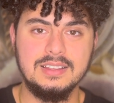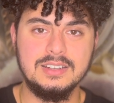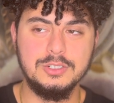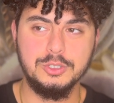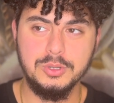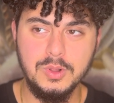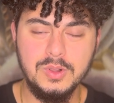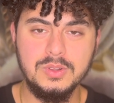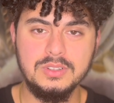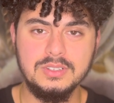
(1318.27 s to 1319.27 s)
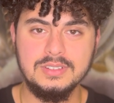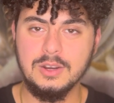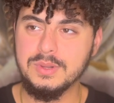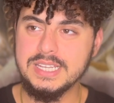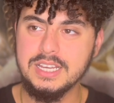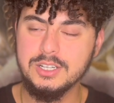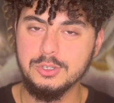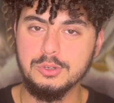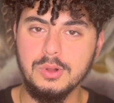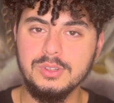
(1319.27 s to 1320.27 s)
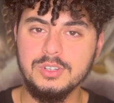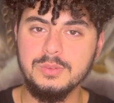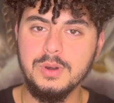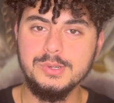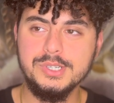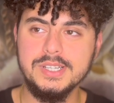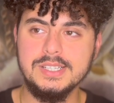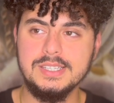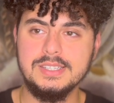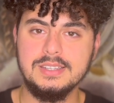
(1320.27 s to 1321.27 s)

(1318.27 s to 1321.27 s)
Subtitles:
I don't want to say control your emotions,